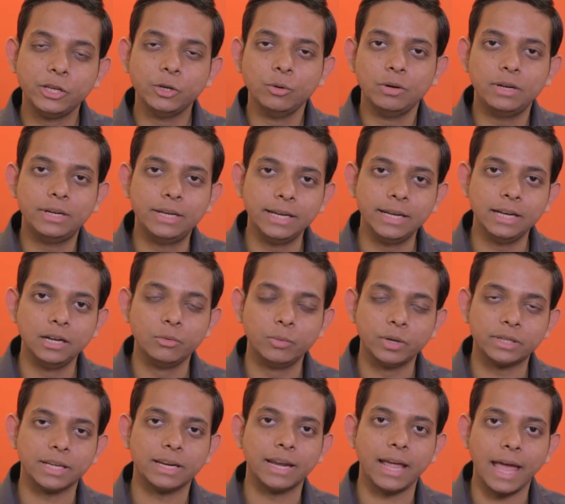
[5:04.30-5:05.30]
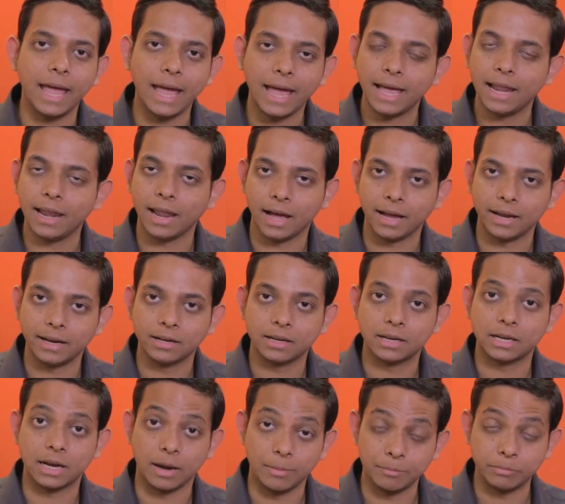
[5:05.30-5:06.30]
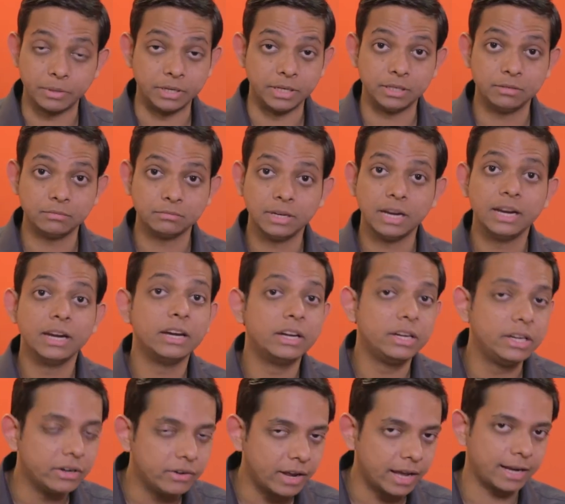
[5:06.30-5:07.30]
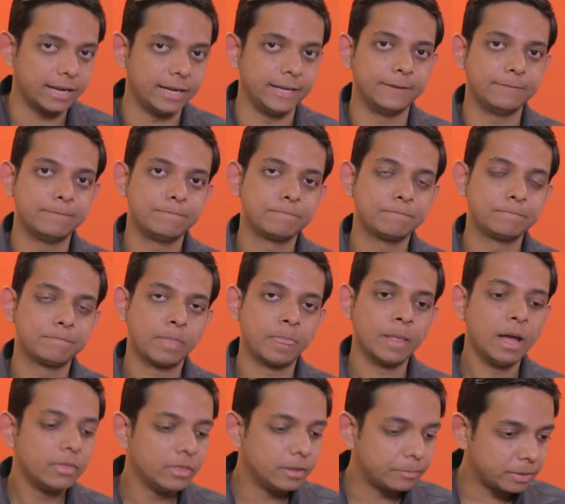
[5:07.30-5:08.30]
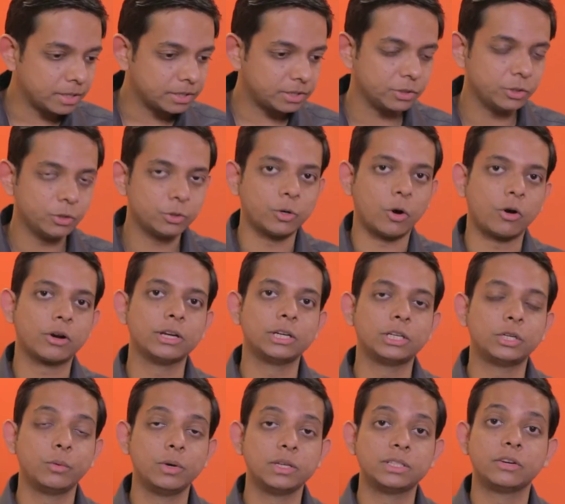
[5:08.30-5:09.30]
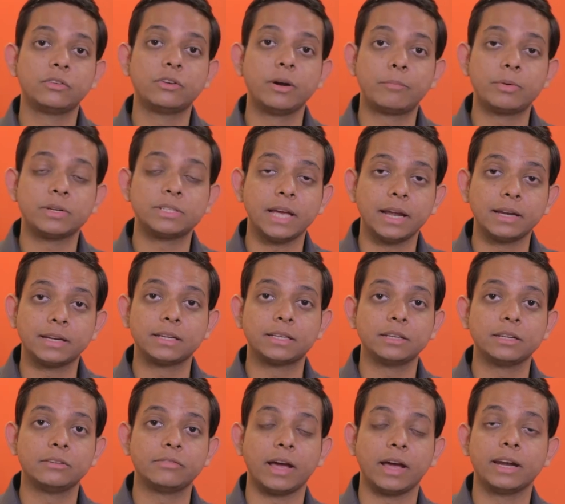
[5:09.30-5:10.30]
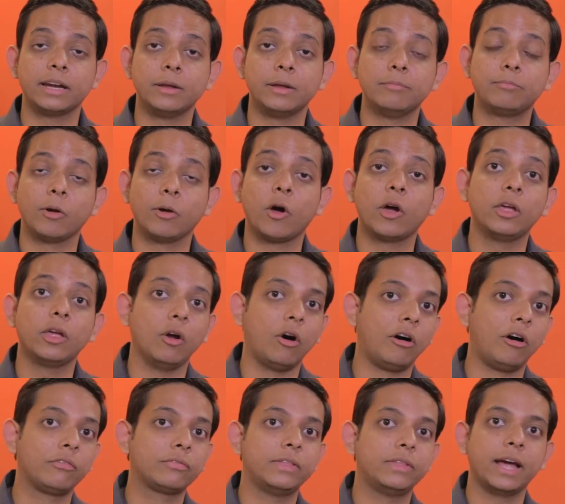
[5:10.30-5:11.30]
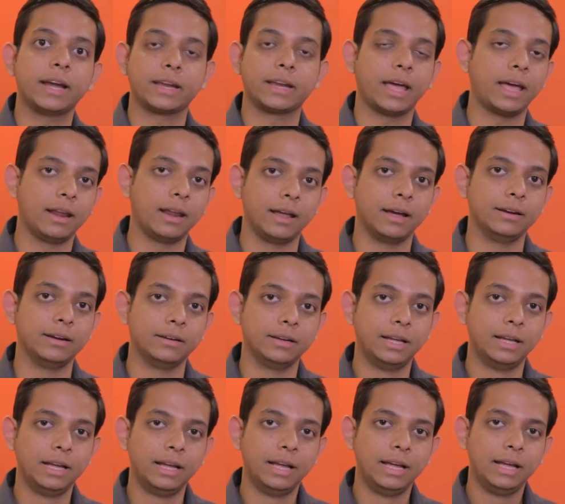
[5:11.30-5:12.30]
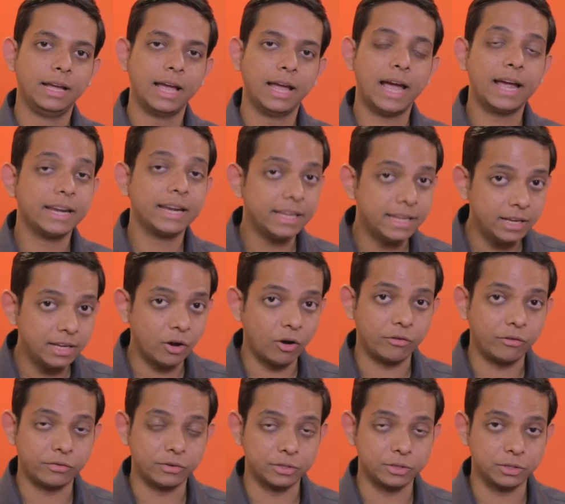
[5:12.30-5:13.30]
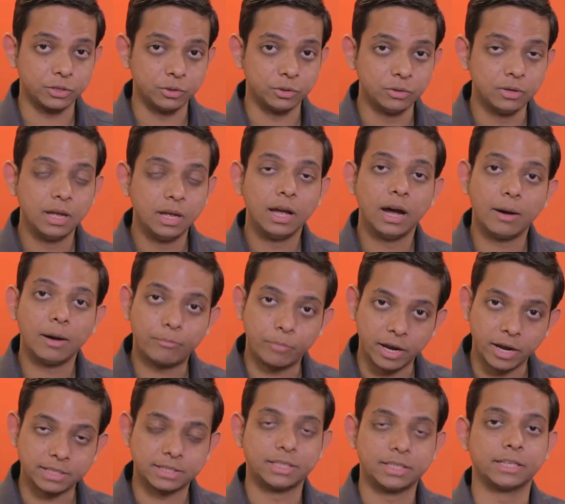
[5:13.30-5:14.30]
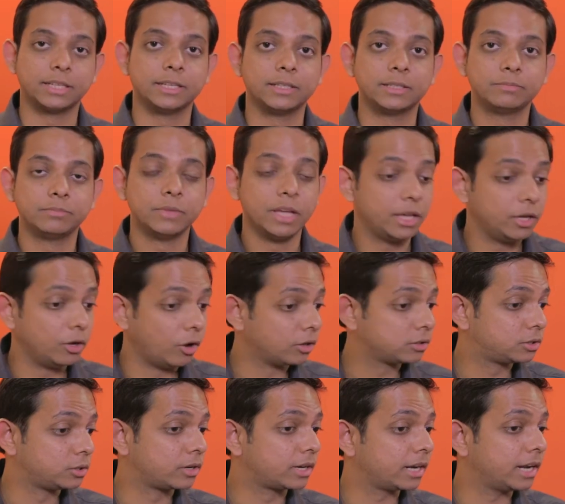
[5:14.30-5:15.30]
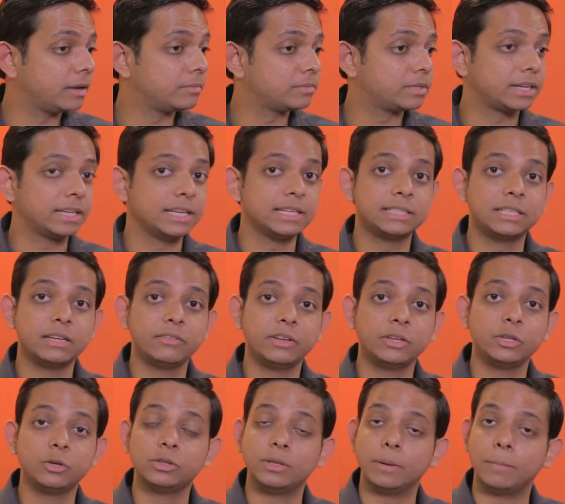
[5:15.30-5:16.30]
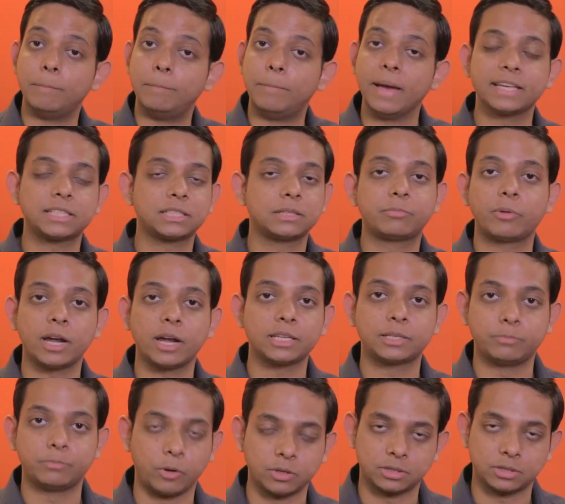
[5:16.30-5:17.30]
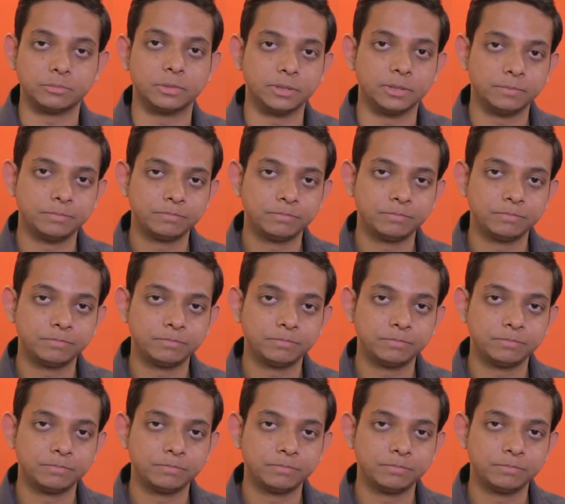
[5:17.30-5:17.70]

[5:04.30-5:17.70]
you deal with an airline company directly. The person you're talking to is a representative and an employee of that airline, and he offers you a price ticket. He also claims that he's giving you the best price possible,